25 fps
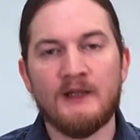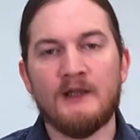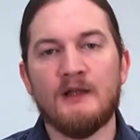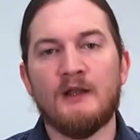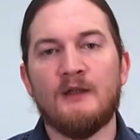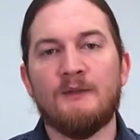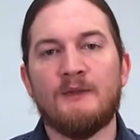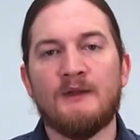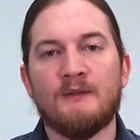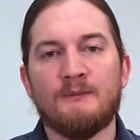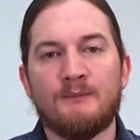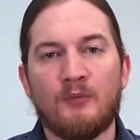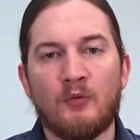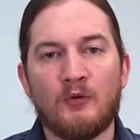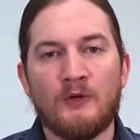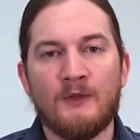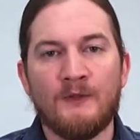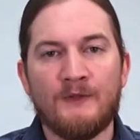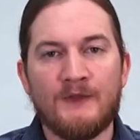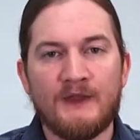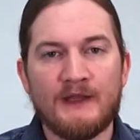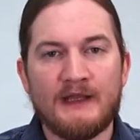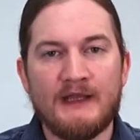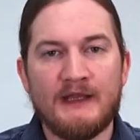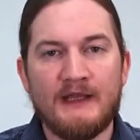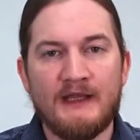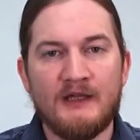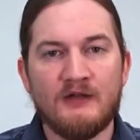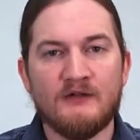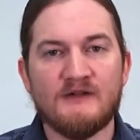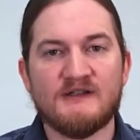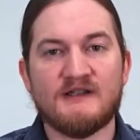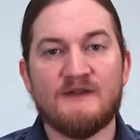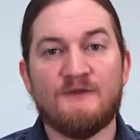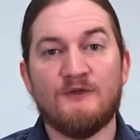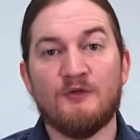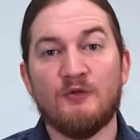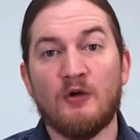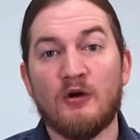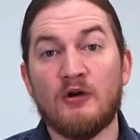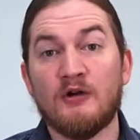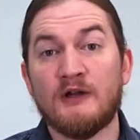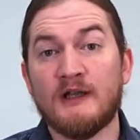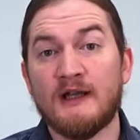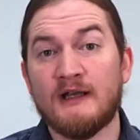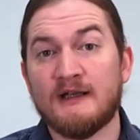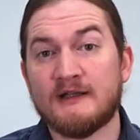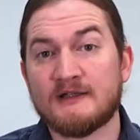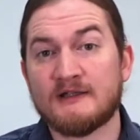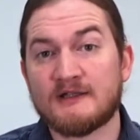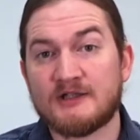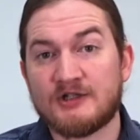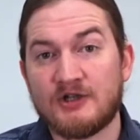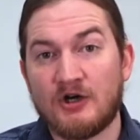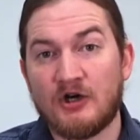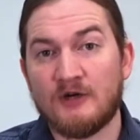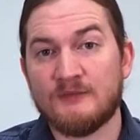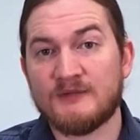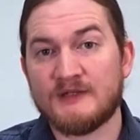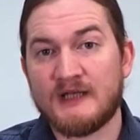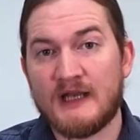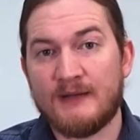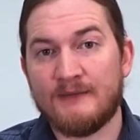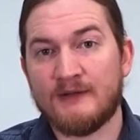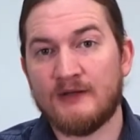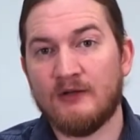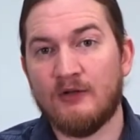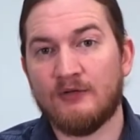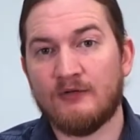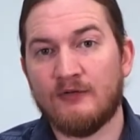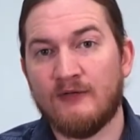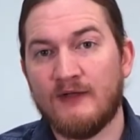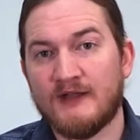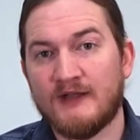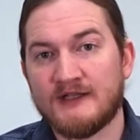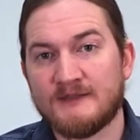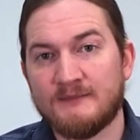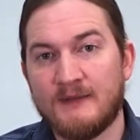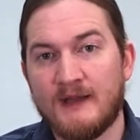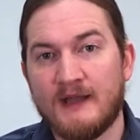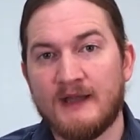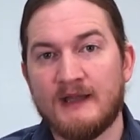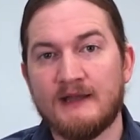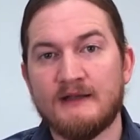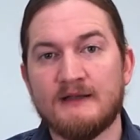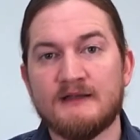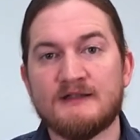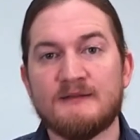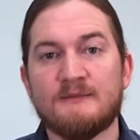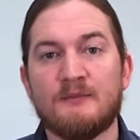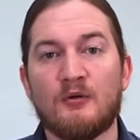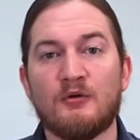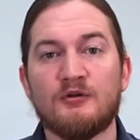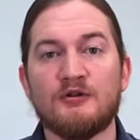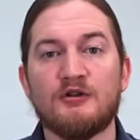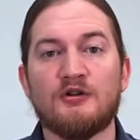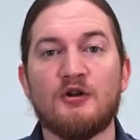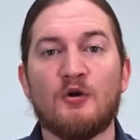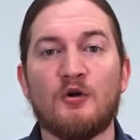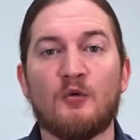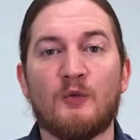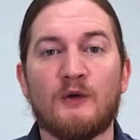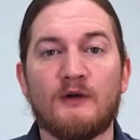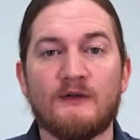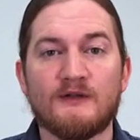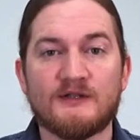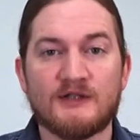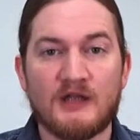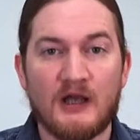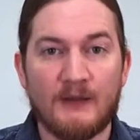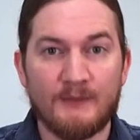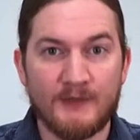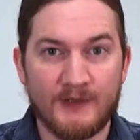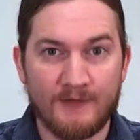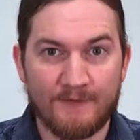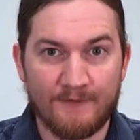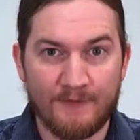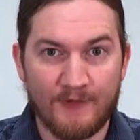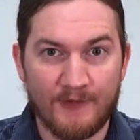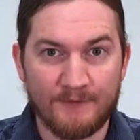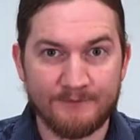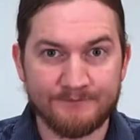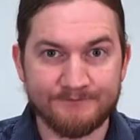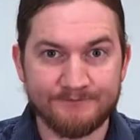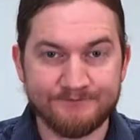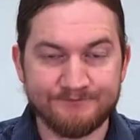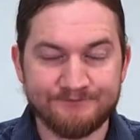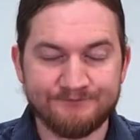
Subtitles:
The important thing here is if you are getting sharp, stabbing, localized pain, it's important to know where it's coming from.